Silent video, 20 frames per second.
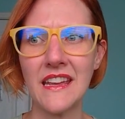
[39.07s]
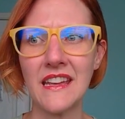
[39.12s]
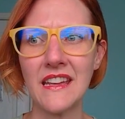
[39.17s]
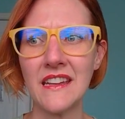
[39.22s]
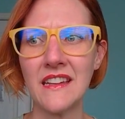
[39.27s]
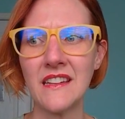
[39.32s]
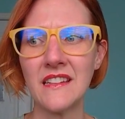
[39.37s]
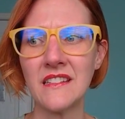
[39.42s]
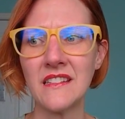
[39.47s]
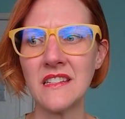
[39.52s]

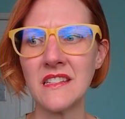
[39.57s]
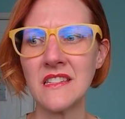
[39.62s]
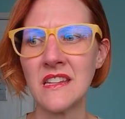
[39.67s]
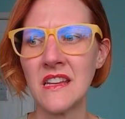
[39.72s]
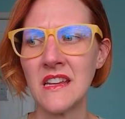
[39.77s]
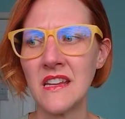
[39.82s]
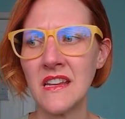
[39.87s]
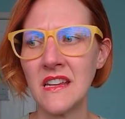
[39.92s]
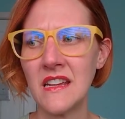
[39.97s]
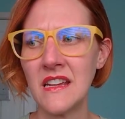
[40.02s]
And
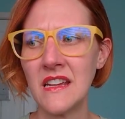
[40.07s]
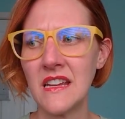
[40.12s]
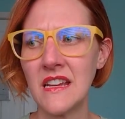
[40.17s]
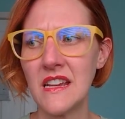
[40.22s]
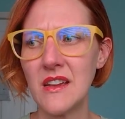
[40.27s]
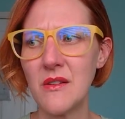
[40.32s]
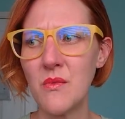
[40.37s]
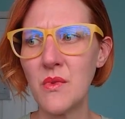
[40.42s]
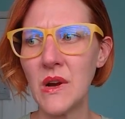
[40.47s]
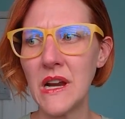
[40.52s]

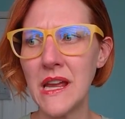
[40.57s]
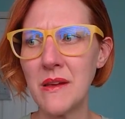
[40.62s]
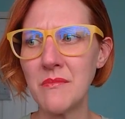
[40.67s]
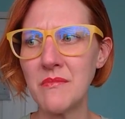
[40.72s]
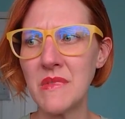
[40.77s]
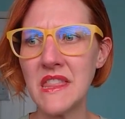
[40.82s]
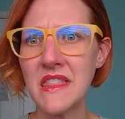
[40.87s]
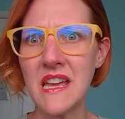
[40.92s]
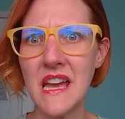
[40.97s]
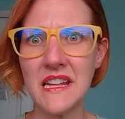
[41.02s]
when I'm
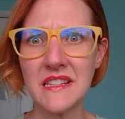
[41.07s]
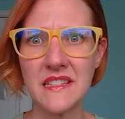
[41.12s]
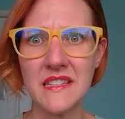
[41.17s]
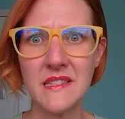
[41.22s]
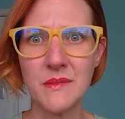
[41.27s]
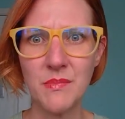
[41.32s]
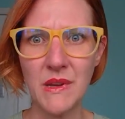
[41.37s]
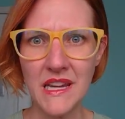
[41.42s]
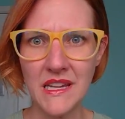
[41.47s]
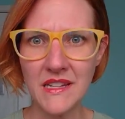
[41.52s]
in that
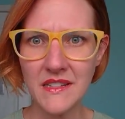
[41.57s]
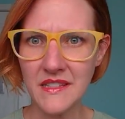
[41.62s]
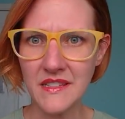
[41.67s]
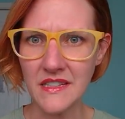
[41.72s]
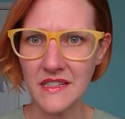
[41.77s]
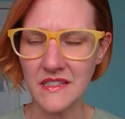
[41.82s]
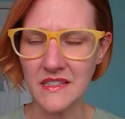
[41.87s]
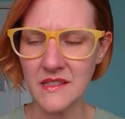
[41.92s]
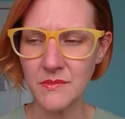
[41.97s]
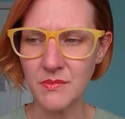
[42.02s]
space,
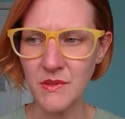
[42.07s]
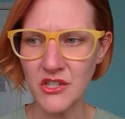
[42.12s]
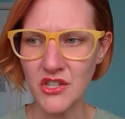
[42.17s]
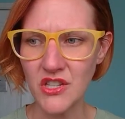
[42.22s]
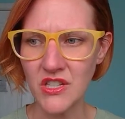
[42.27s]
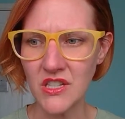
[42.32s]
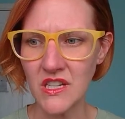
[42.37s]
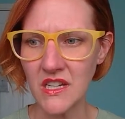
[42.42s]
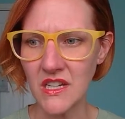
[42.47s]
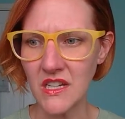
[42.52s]
like
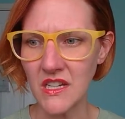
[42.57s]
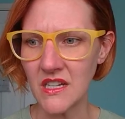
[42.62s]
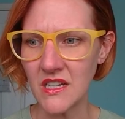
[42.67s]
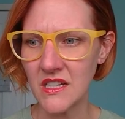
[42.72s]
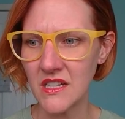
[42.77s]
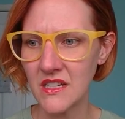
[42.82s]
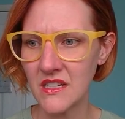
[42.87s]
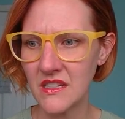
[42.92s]
especially,